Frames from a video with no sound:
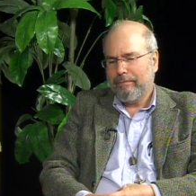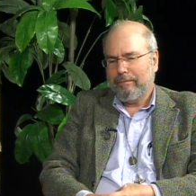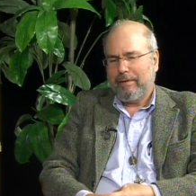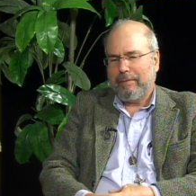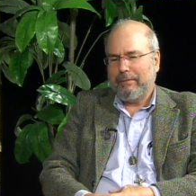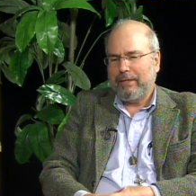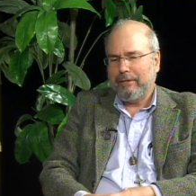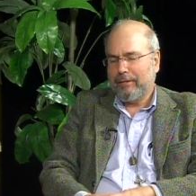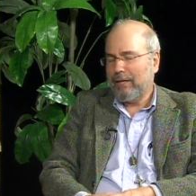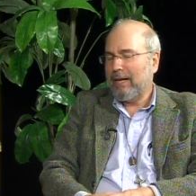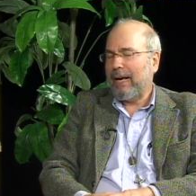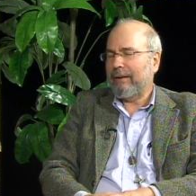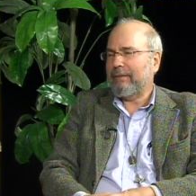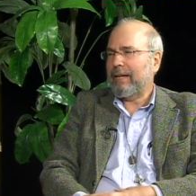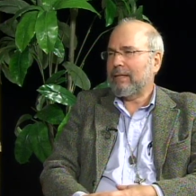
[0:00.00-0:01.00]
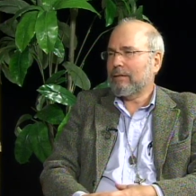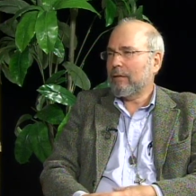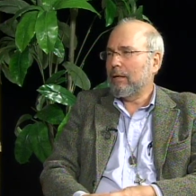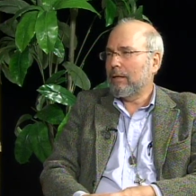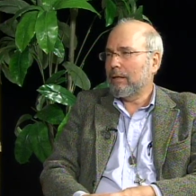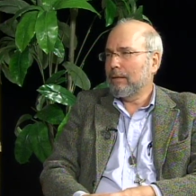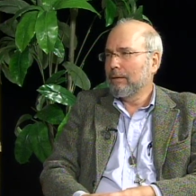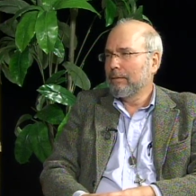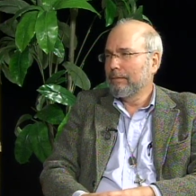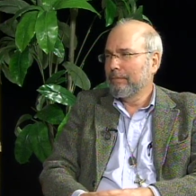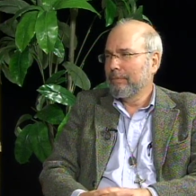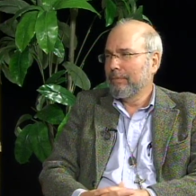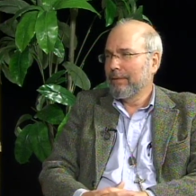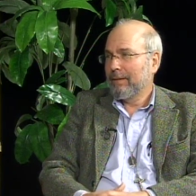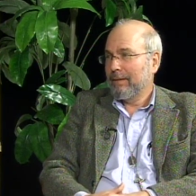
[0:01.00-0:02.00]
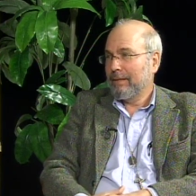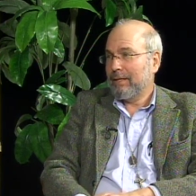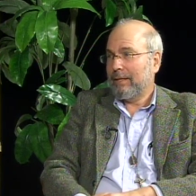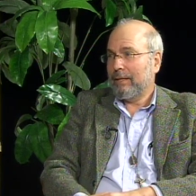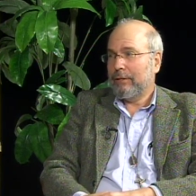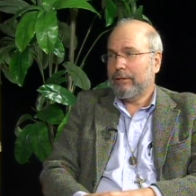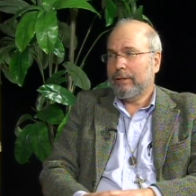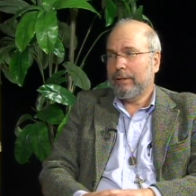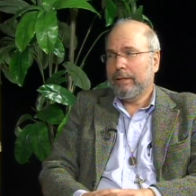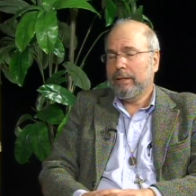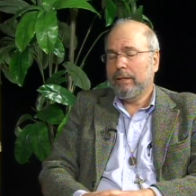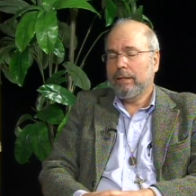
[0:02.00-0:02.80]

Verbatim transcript: I mean, you're going to have to ask God, mm -hmm. essentially.